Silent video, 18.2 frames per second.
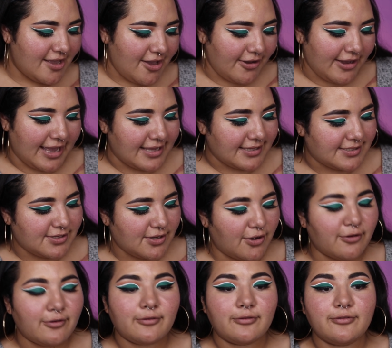Okay,
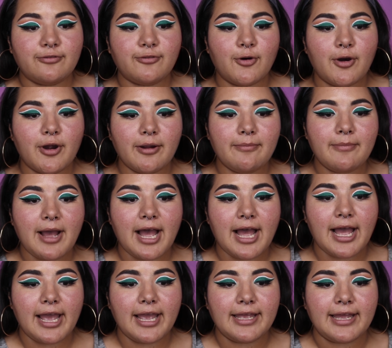so for
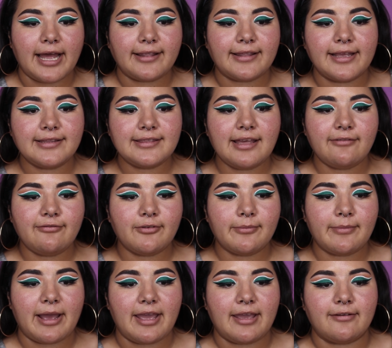my, I like that for
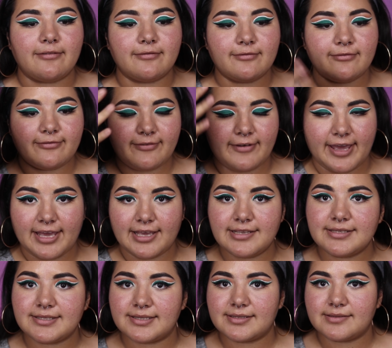my
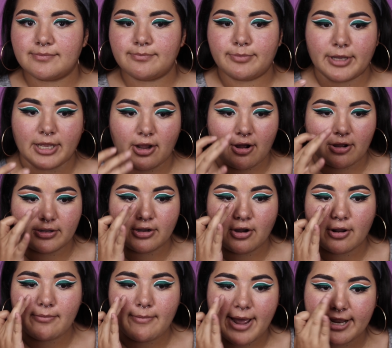face, but
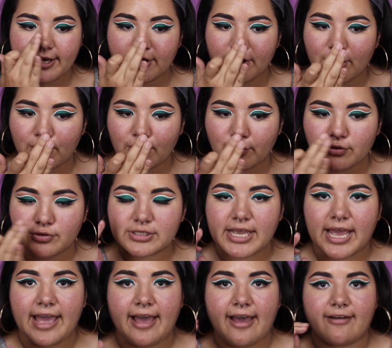on my nose,
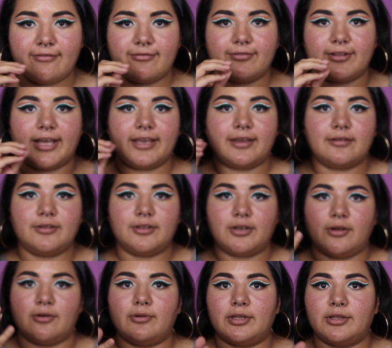I have, like, you
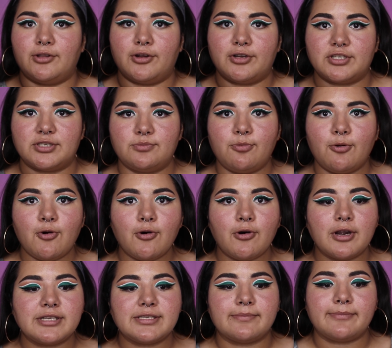know, enlarged
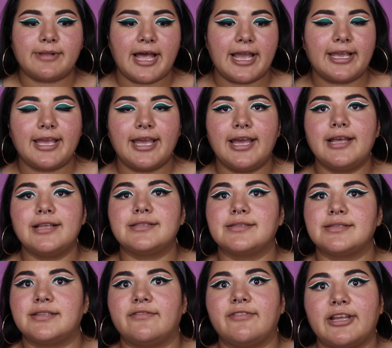pores and blackheads
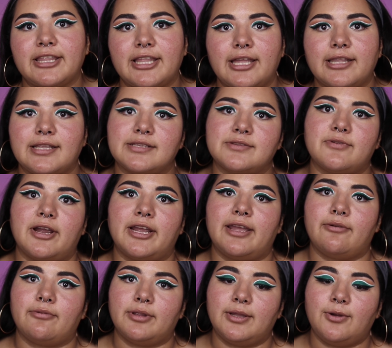and stuff like that, and that's where I
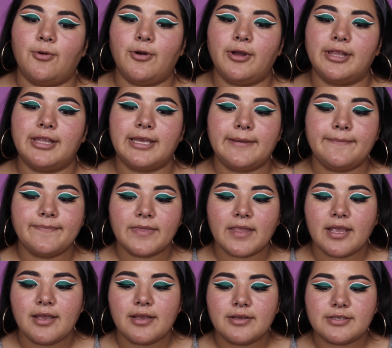get really oily.
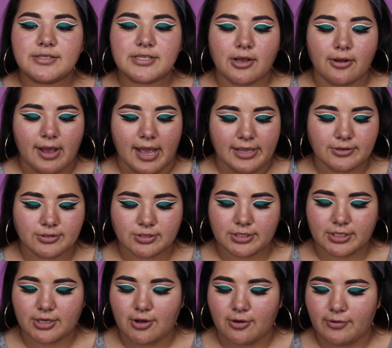So I
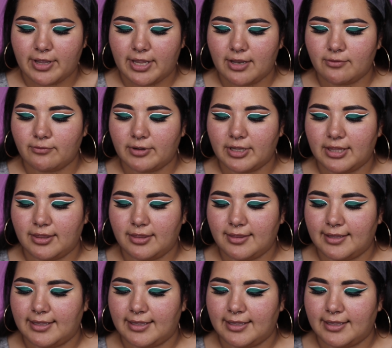usually go in with